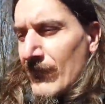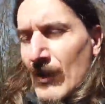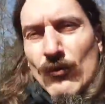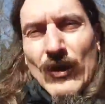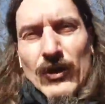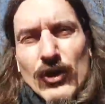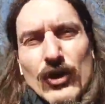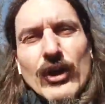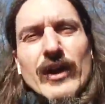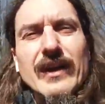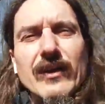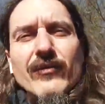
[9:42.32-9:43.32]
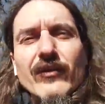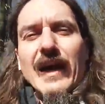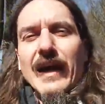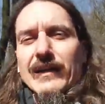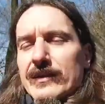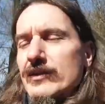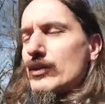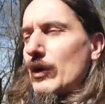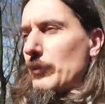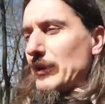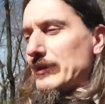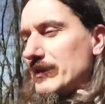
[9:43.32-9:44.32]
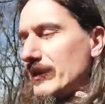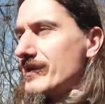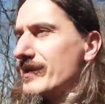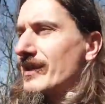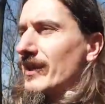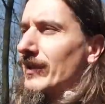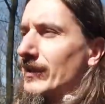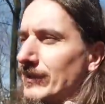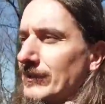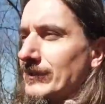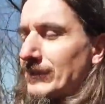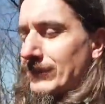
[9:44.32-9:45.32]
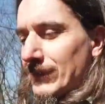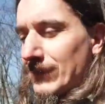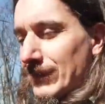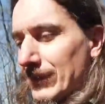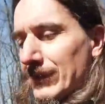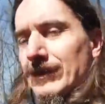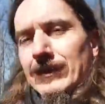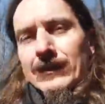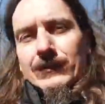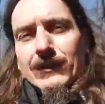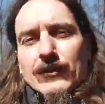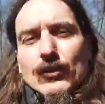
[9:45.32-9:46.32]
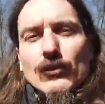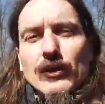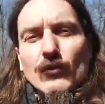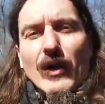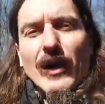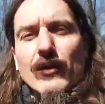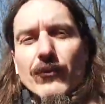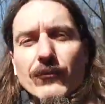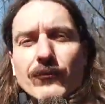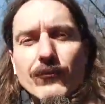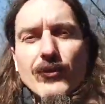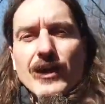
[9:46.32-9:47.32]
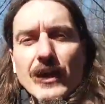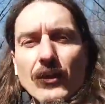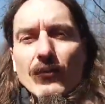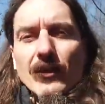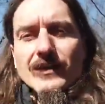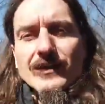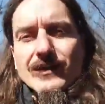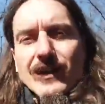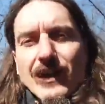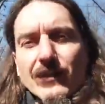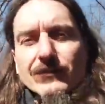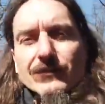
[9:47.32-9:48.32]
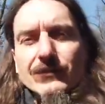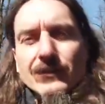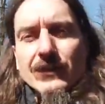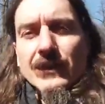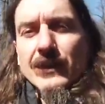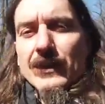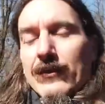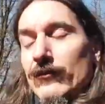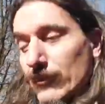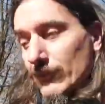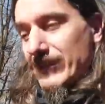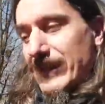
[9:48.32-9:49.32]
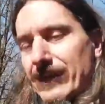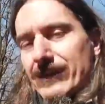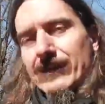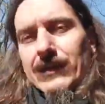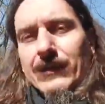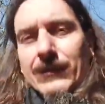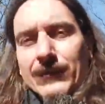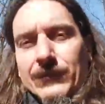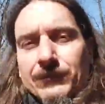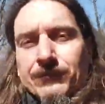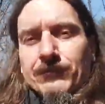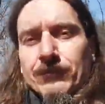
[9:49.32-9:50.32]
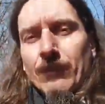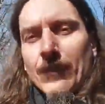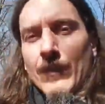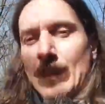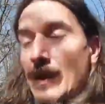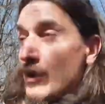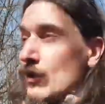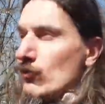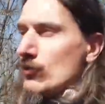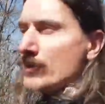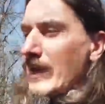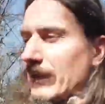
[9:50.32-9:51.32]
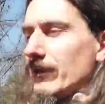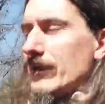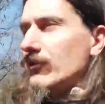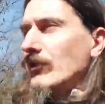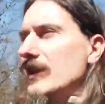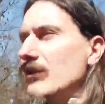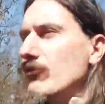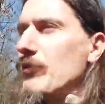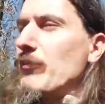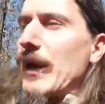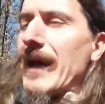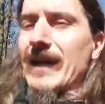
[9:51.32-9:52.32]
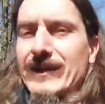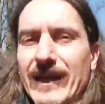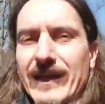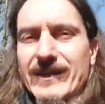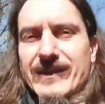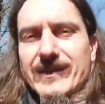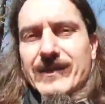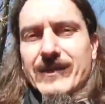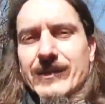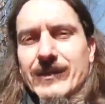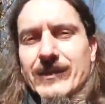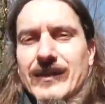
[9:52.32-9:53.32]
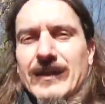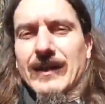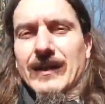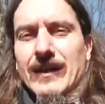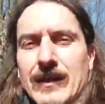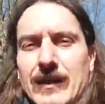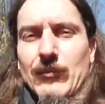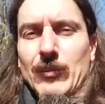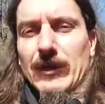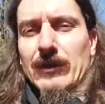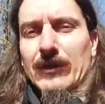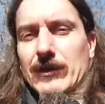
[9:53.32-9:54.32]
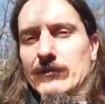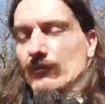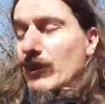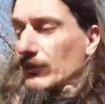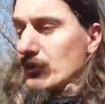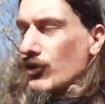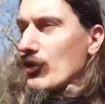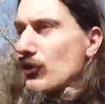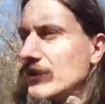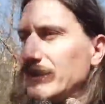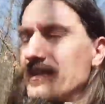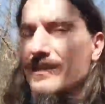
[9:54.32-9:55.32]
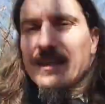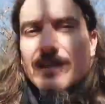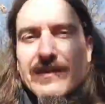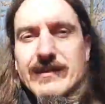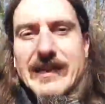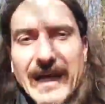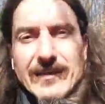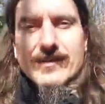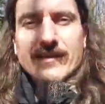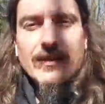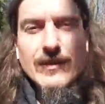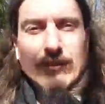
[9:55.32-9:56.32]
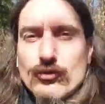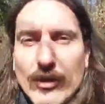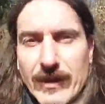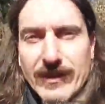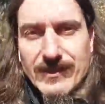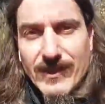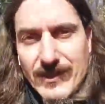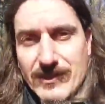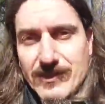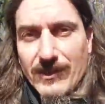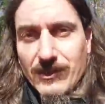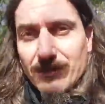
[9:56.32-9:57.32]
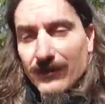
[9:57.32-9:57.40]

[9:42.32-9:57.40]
One could, in fact, interpret this that the only way of freeing oneself from debt was not literally repaying debts, but rather showing that these debts do not exist